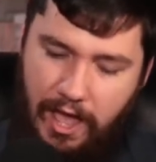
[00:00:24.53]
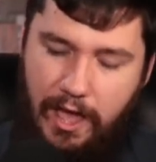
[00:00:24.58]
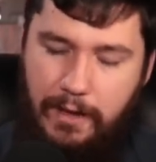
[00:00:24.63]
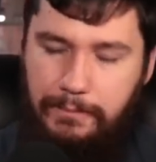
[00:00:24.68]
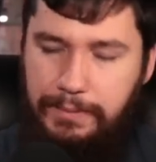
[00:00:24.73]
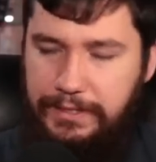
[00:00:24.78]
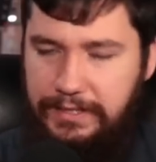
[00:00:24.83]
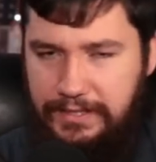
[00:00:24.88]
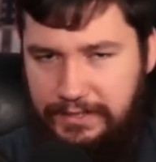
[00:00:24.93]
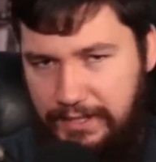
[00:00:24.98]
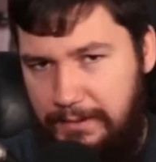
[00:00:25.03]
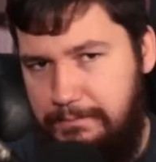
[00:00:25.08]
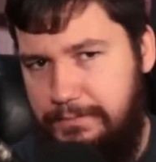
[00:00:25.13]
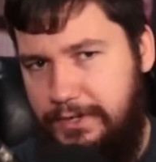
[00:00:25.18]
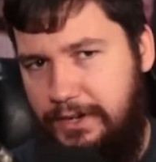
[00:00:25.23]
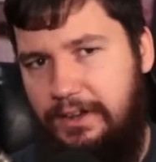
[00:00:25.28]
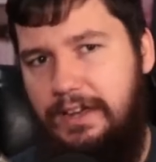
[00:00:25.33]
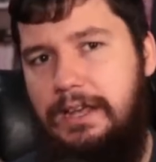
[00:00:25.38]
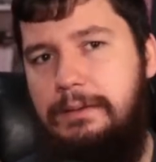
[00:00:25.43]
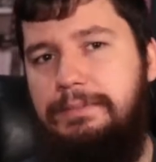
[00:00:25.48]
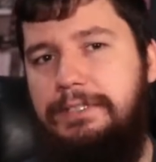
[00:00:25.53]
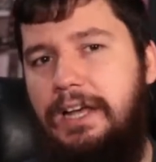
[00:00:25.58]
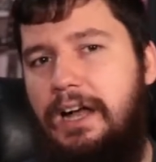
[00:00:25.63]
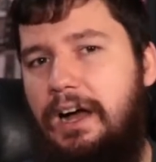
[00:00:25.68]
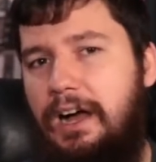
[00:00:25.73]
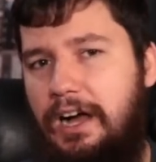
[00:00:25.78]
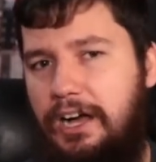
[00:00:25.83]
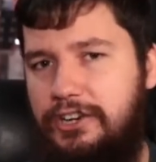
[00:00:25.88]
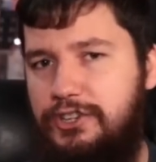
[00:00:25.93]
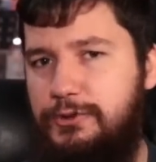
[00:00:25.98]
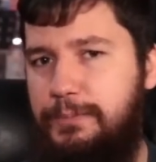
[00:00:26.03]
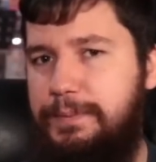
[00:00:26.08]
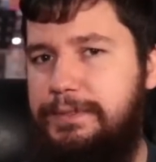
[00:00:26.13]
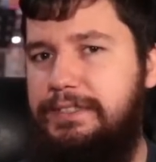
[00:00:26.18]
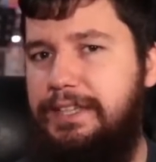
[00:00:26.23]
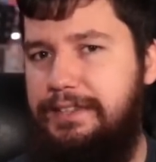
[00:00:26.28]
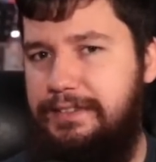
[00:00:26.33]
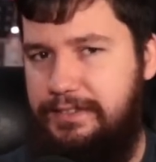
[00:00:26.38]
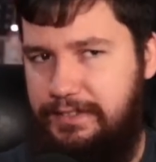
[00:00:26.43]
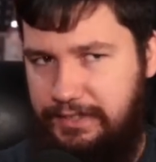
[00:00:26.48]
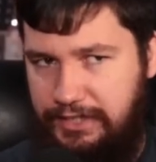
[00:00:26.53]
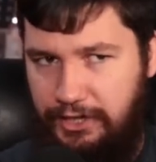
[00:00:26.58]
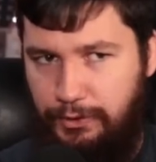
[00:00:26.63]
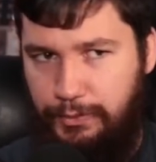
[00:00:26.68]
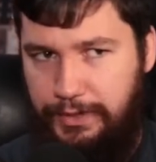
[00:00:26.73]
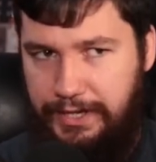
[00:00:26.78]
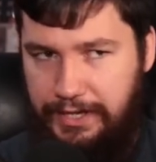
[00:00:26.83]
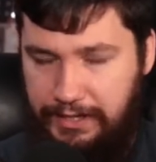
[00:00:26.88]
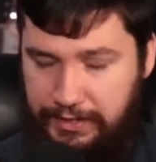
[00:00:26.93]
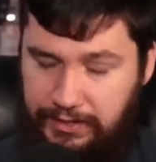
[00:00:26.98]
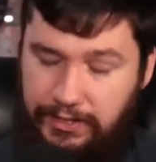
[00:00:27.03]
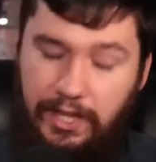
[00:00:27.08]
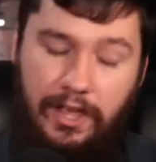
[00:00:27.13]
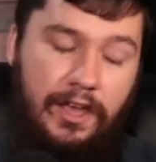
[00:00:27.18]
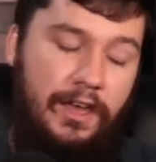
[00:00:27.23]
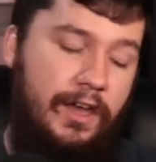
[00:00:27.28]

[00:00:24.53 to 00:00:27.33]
but sometimes 100% serious.